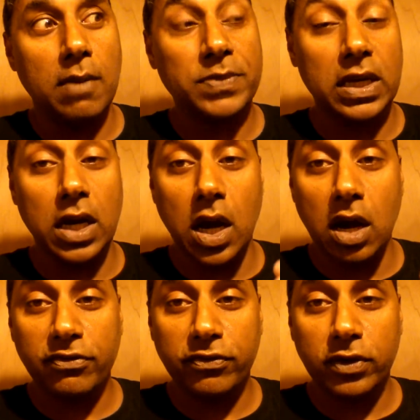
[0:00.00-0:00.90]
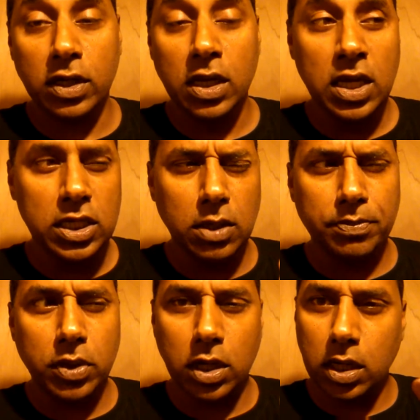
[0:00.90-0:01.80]
an offer you
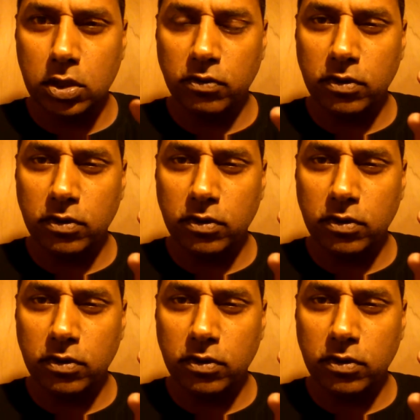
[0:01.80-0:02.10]
put on you,